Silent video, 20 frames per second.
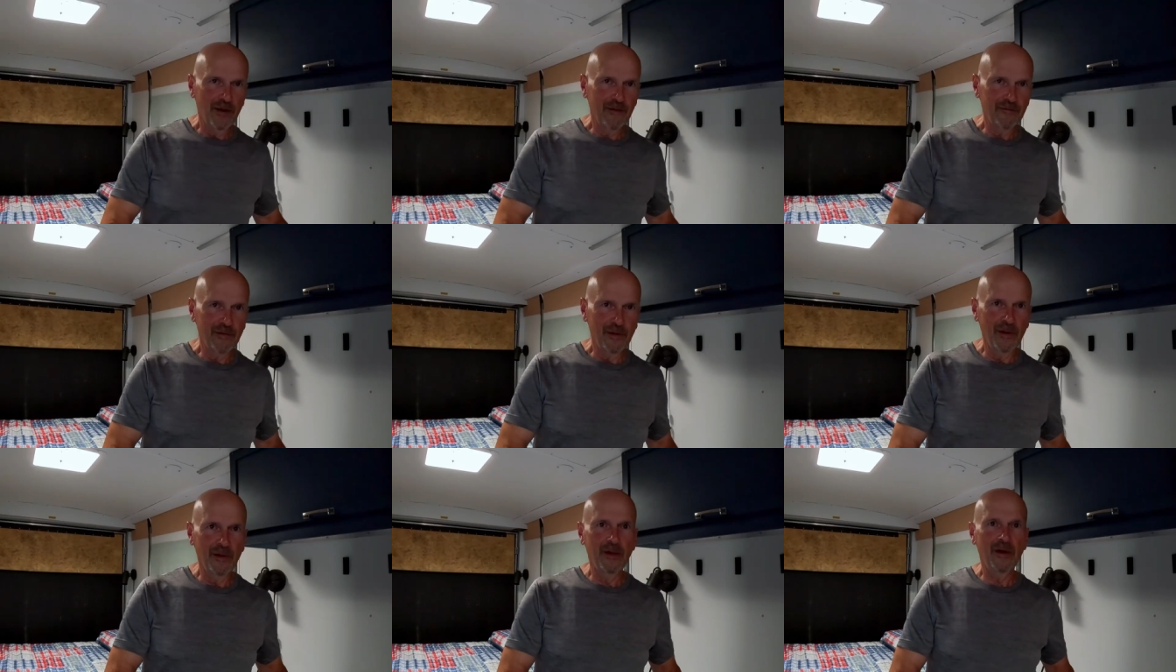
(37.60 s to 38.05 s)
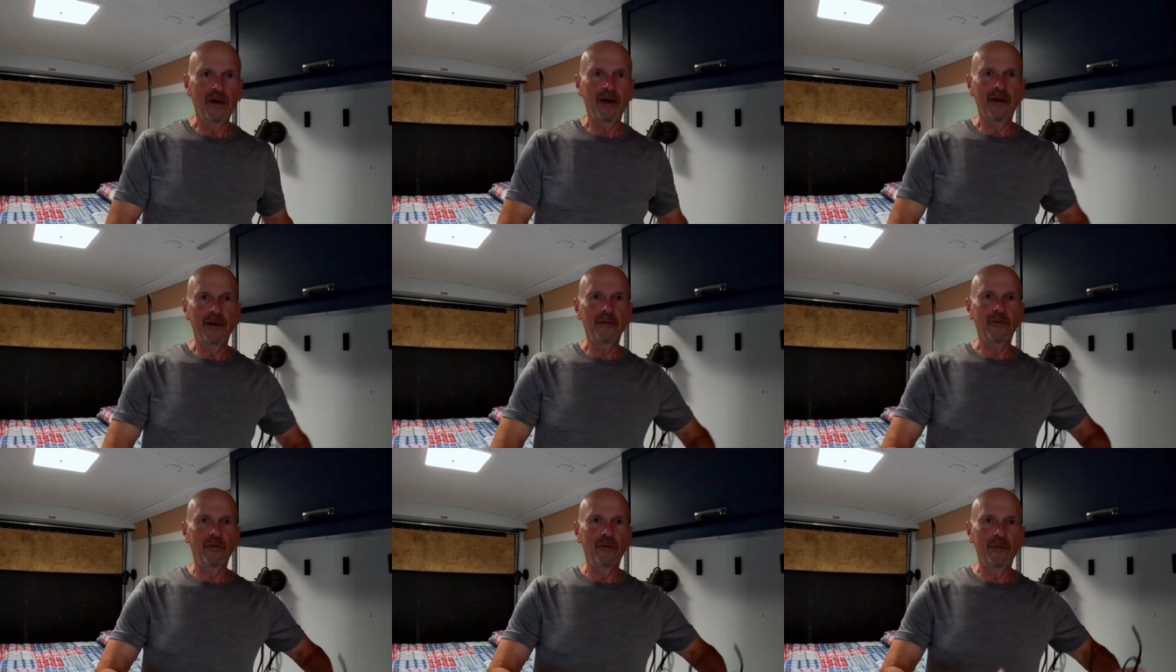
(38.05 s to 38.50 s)
off a
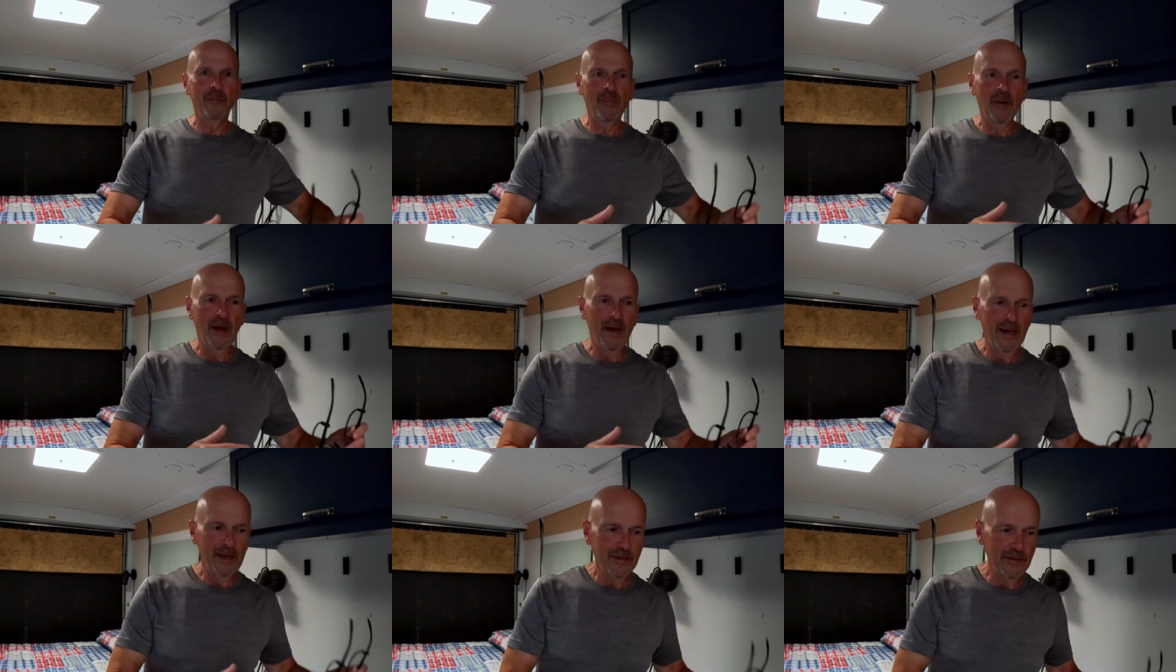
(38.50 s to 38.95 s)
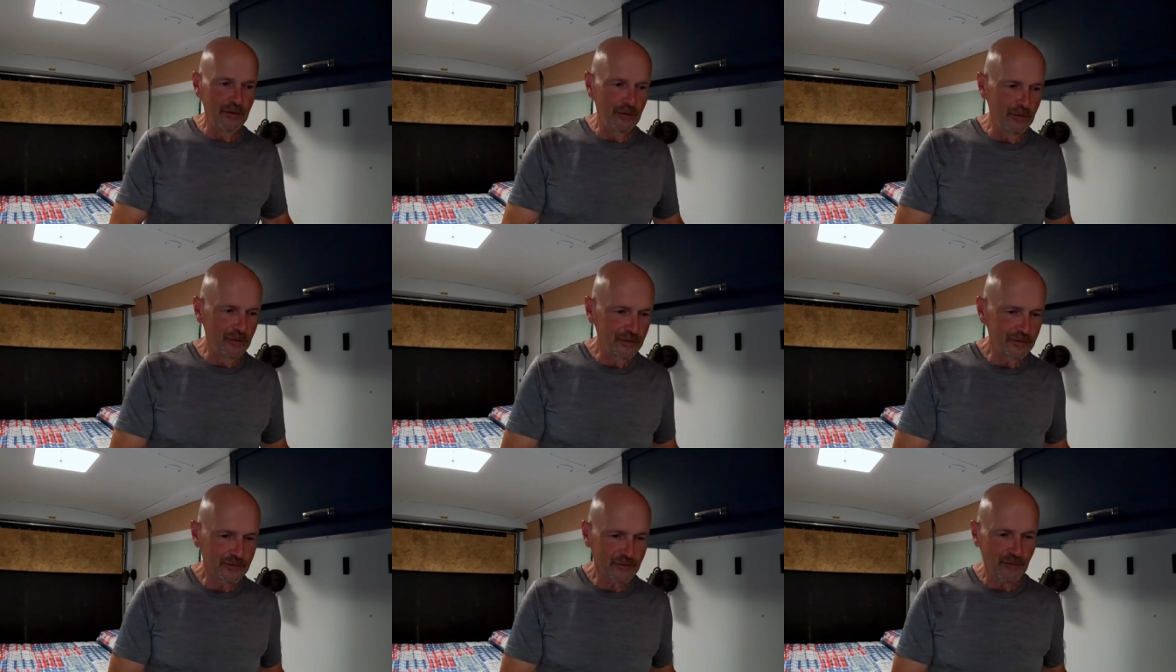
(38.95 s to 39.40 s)
lot or buying
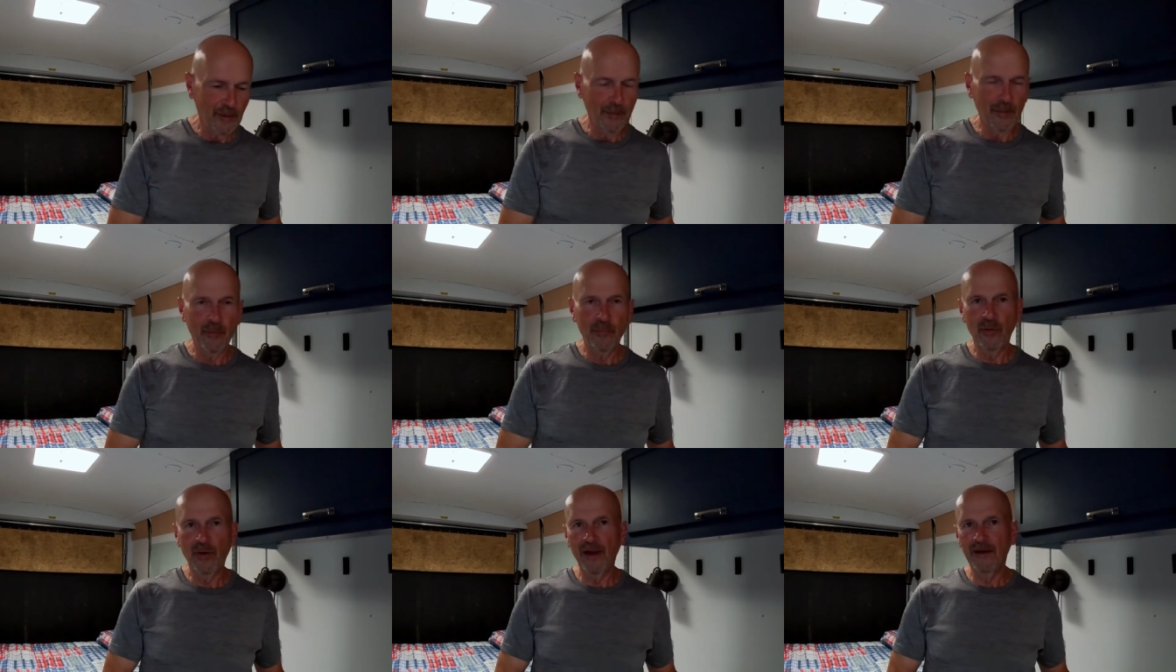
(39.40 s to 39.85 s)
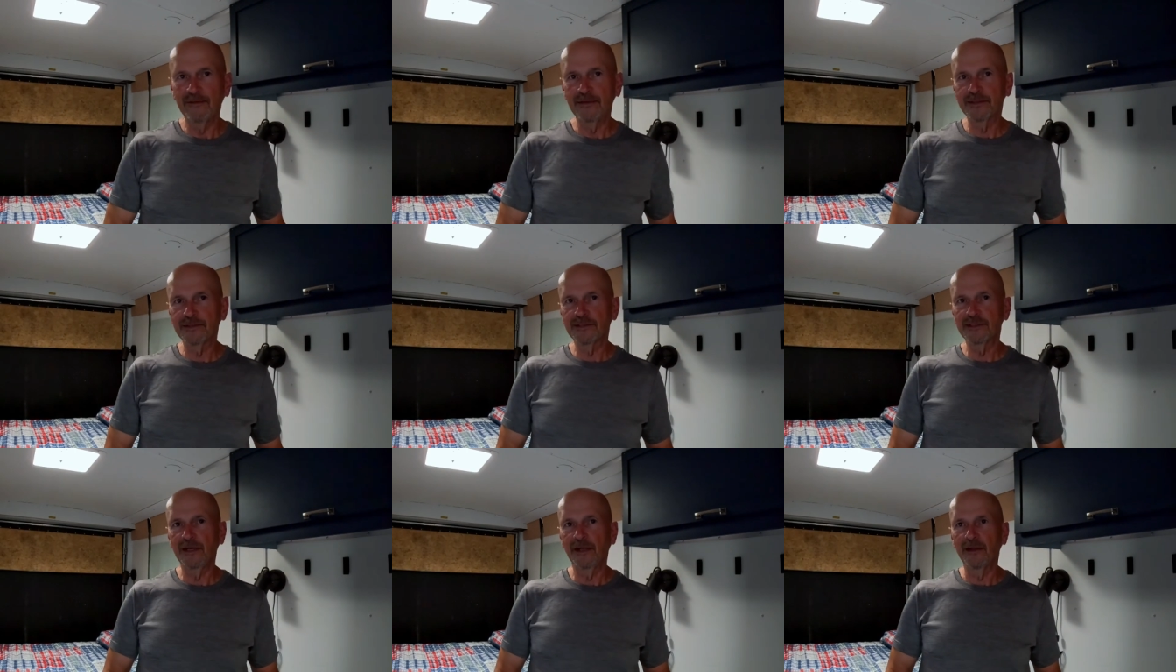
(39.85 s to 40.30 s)
used from a
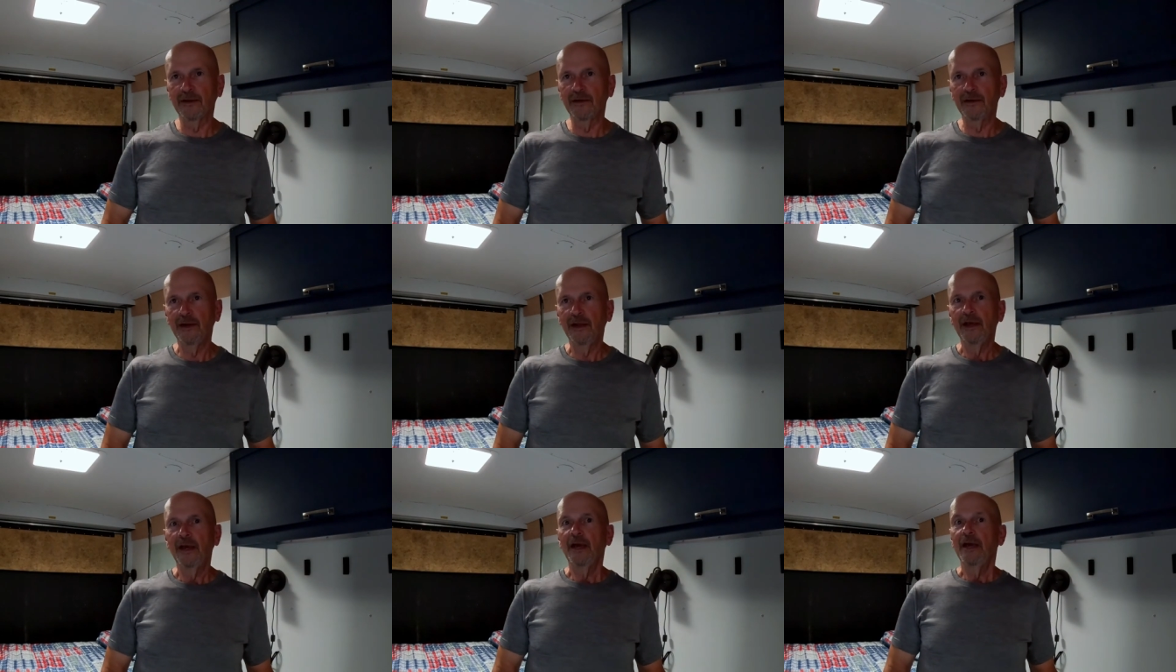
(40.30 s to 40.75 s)
private seller,